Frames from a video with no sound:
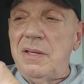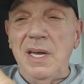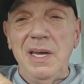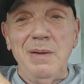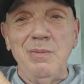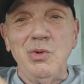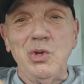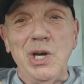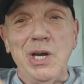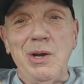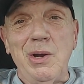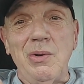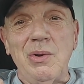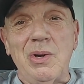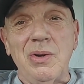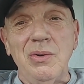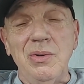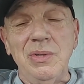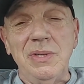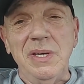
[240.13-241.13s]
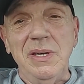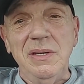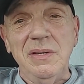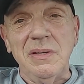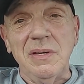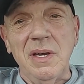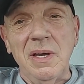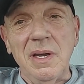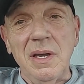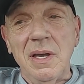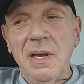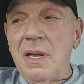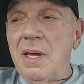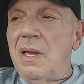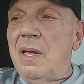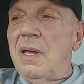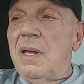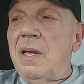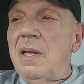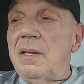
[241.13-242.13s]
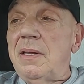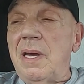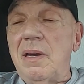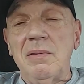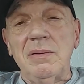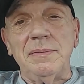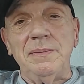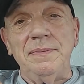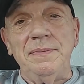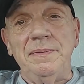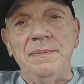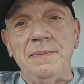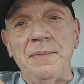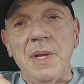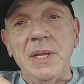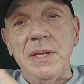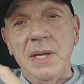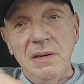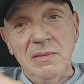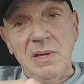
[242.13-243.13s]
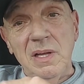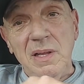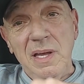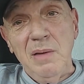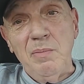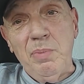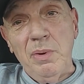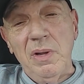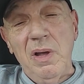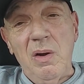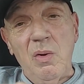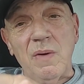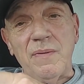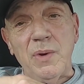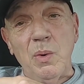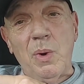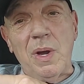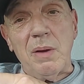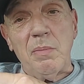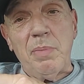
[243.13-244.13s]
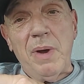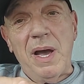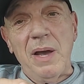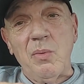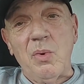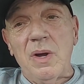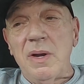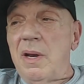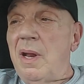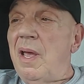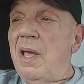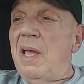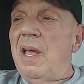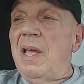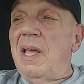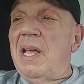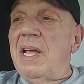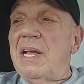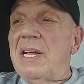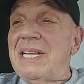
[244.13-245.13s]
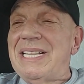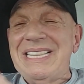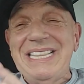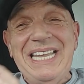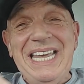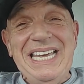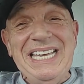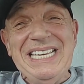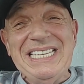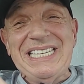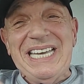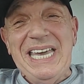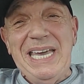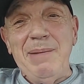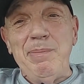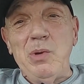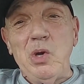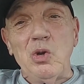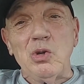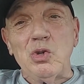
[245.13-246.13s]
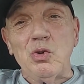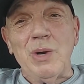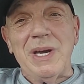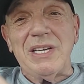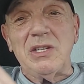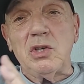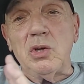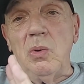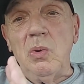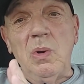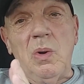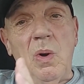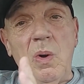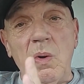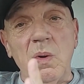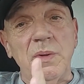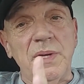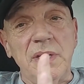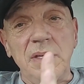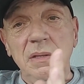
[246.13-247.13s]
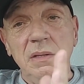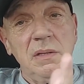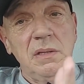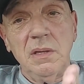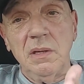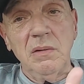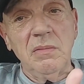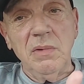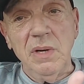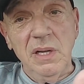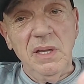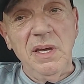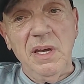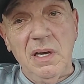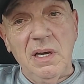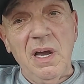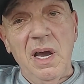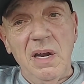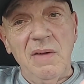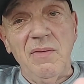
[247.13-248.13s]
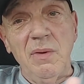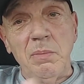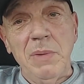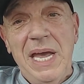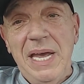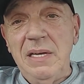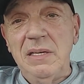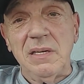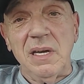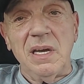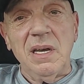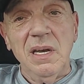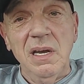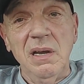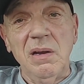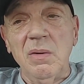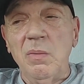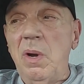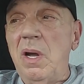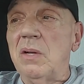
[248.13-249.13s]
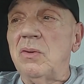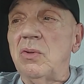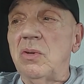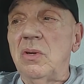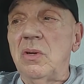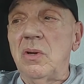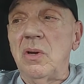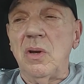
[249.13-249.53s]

Team Geno koozies. Now, there's a link below if you want to buy one. These keep your drink so cold, it's really kind of amazing. Here, watch.